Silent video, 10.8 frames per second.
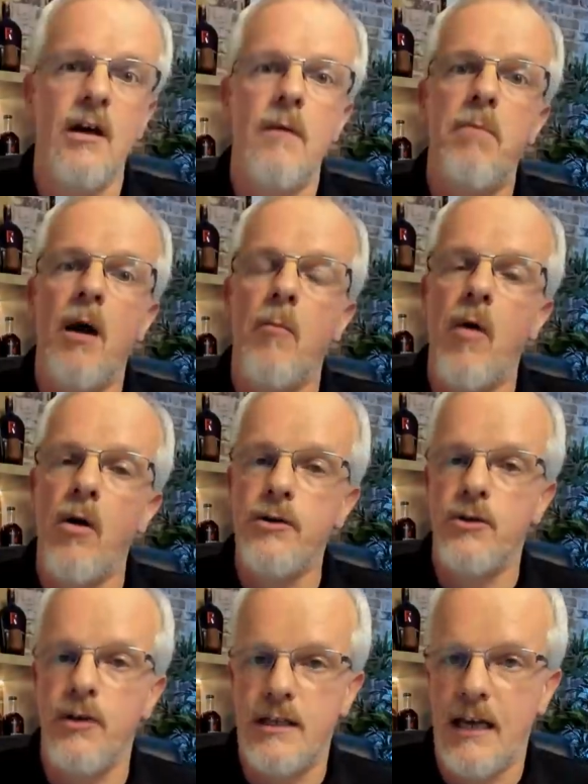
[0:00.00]
But I'm also
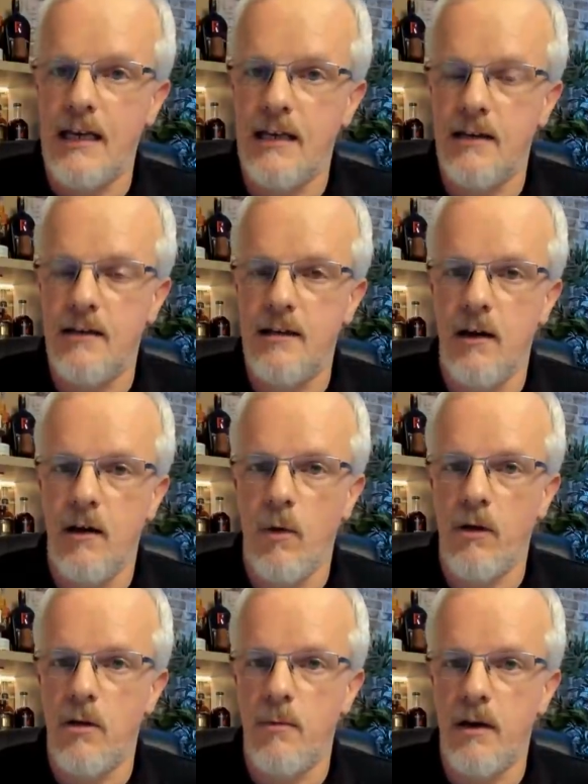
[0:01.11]
excited to
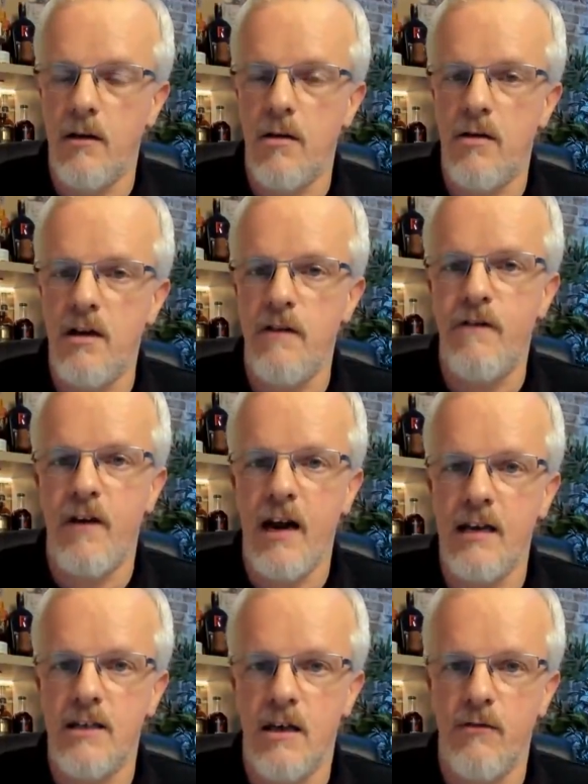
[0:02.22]
welcome in three
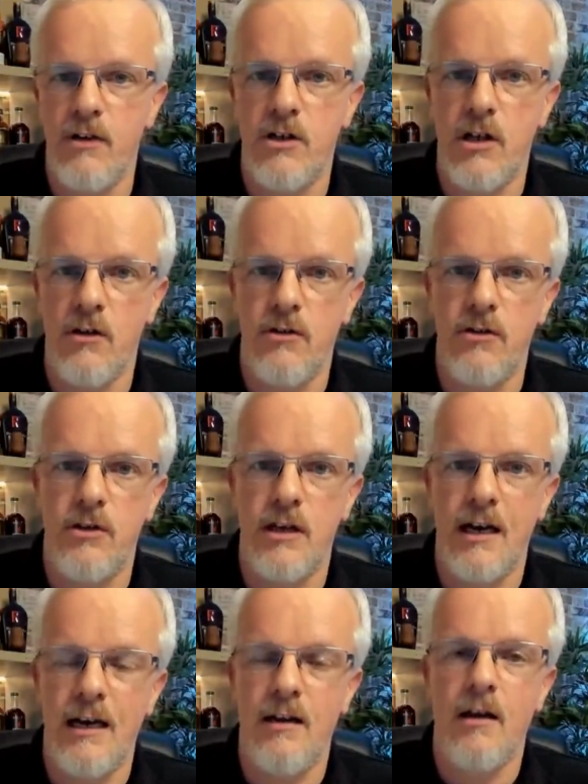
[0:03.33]
friends that I've reached out to
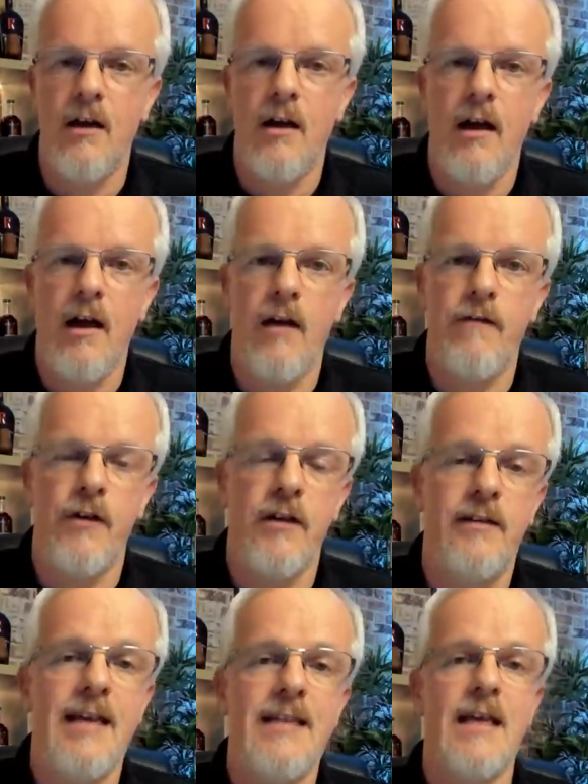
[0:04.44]
tonight for the
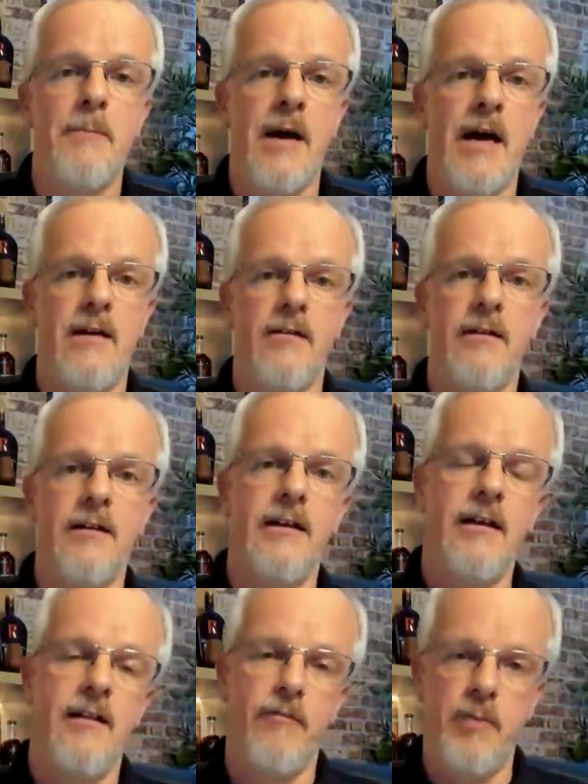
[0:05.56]
tasting panel.
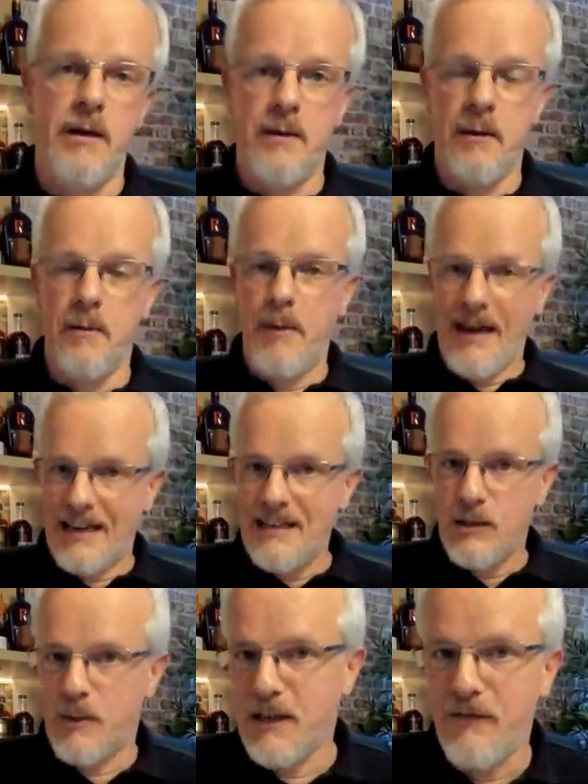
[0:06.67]
They've been picked
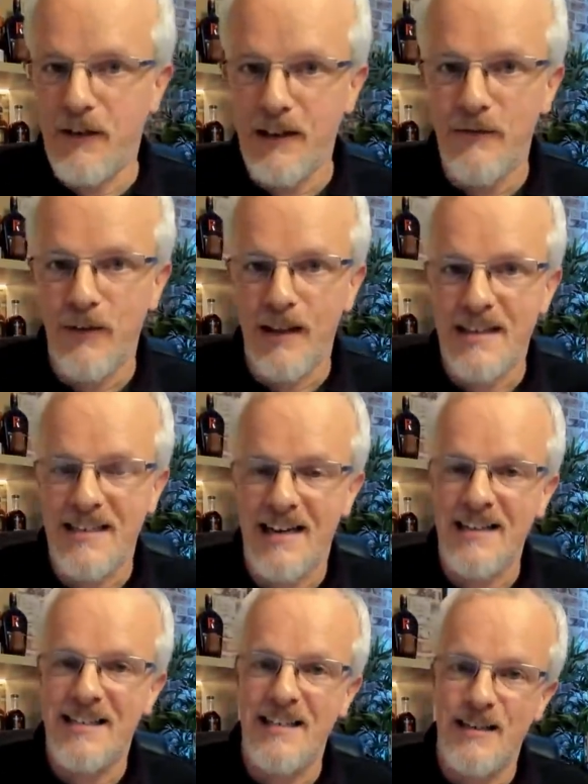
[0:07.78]
specifically for this
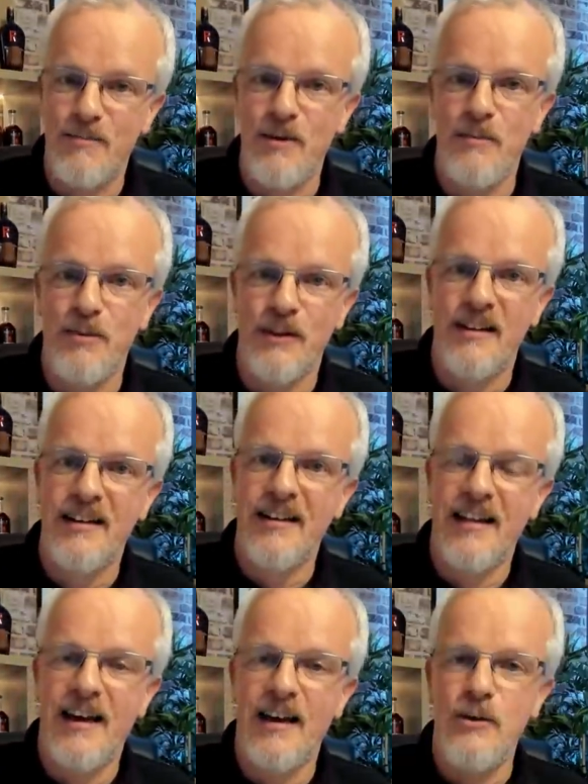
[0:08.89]
task. These are people
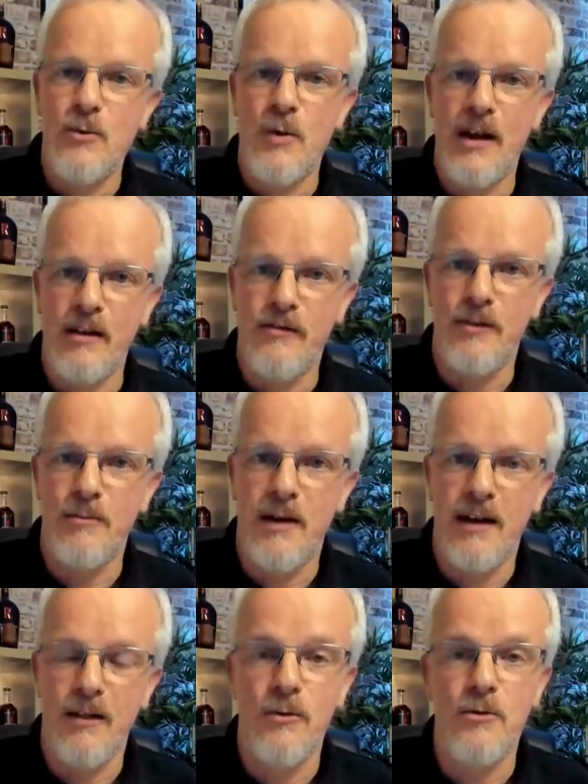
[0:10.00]
that I know well from my
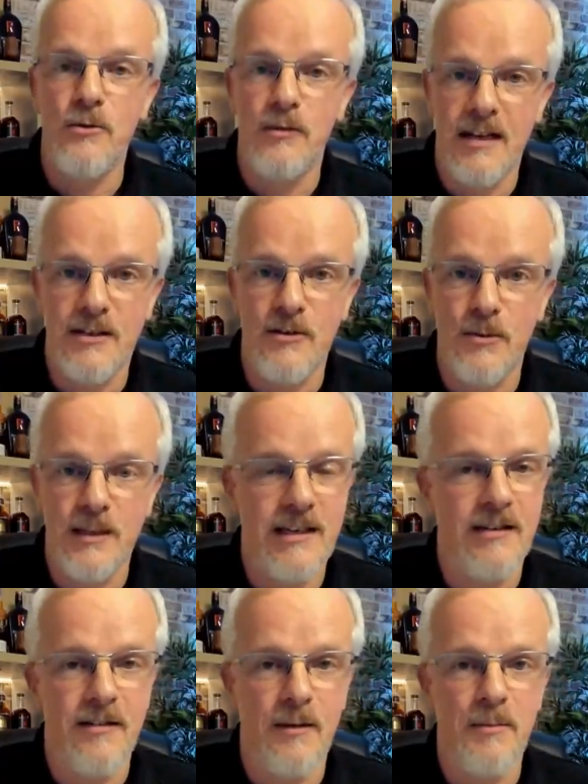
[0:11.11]
local Glasgow Whisky
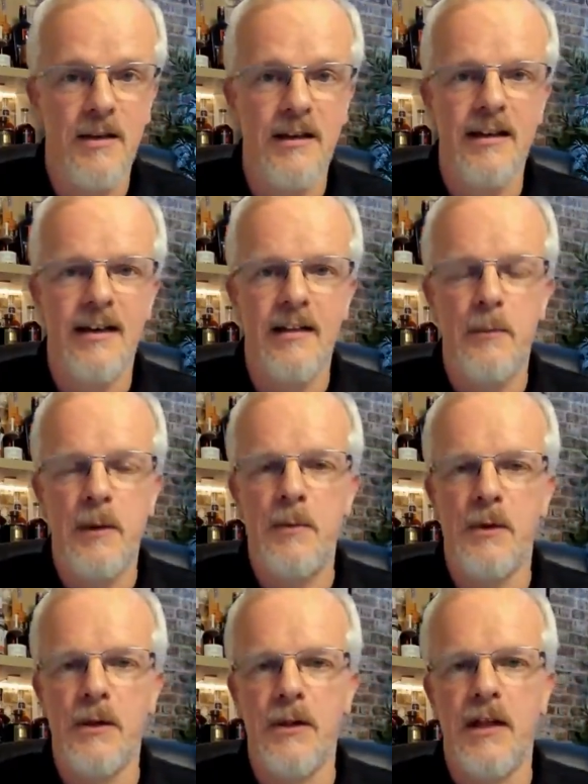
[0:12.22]
Club, and they're
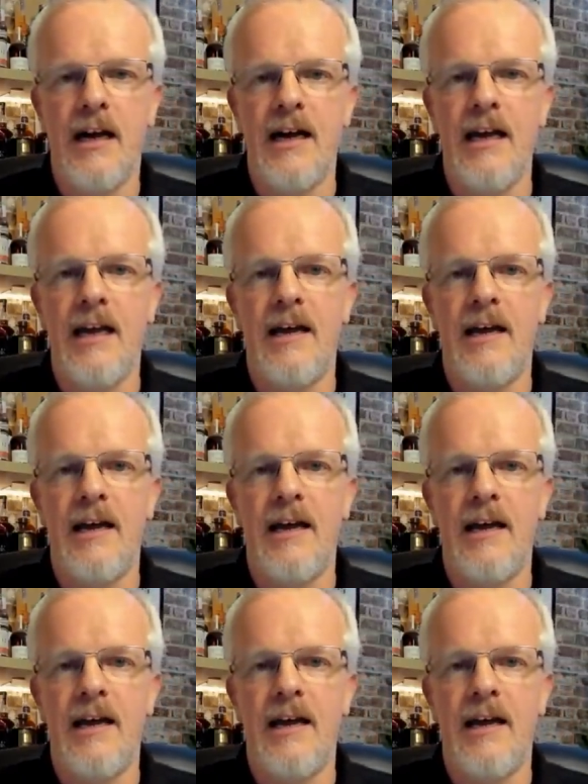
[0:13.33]
people that I